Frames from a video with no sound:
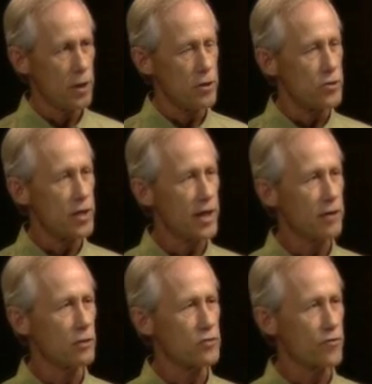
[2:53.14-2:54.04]
you
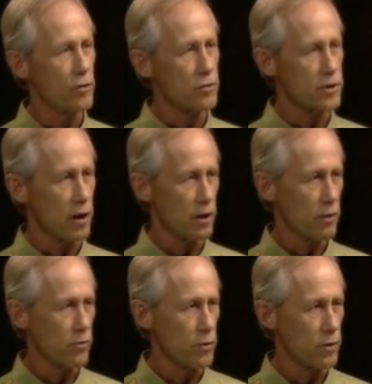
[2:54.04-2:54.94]
take those folks in our
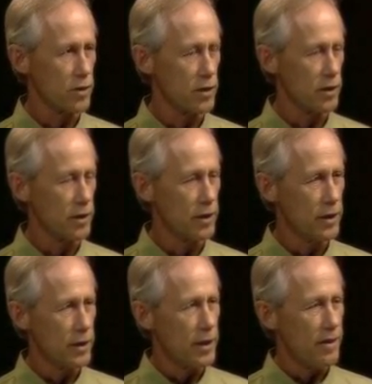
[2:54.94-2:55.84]
community
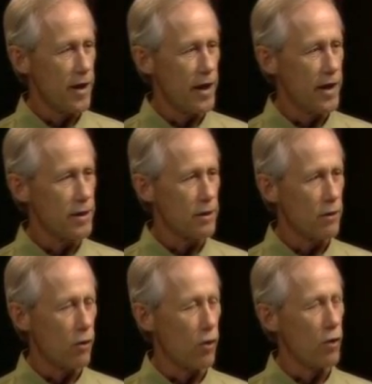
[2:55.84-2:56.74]
that
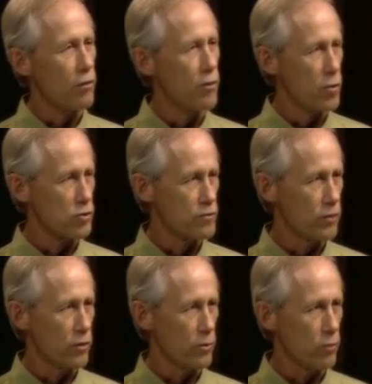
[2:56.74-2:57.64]
are the most
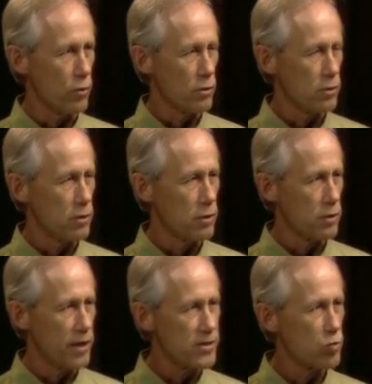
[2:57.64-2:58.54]

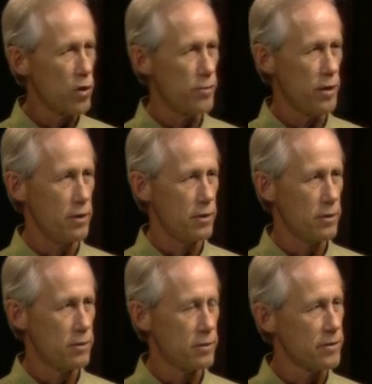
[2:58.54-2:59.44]
vulnerable. That's women.
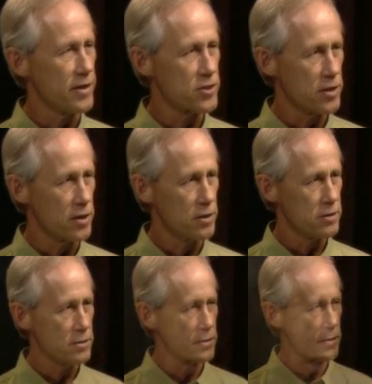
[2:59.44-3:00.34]
That's
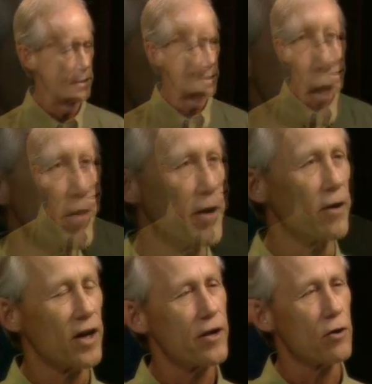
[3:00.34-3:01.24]
kids
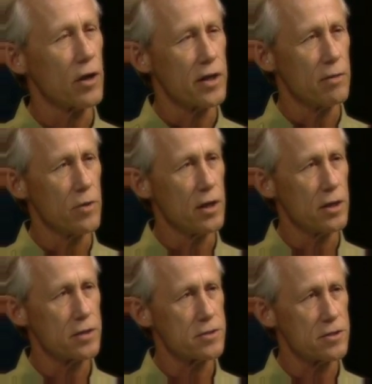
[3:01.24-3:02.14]
that literally in
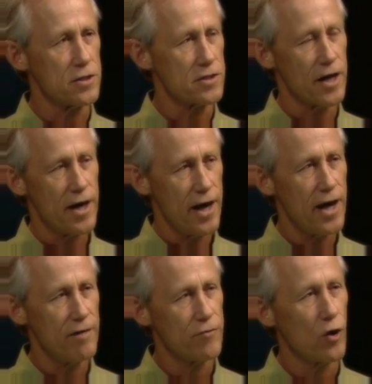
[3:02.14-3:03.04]
many instances
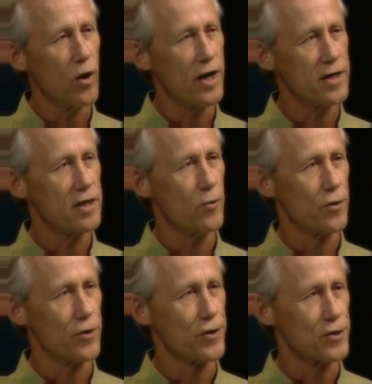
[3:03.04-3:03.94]
have no idea
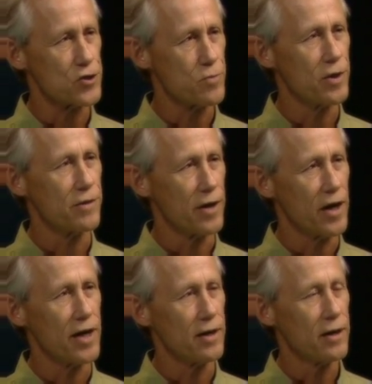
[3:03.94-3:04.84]
where they're going to spend the night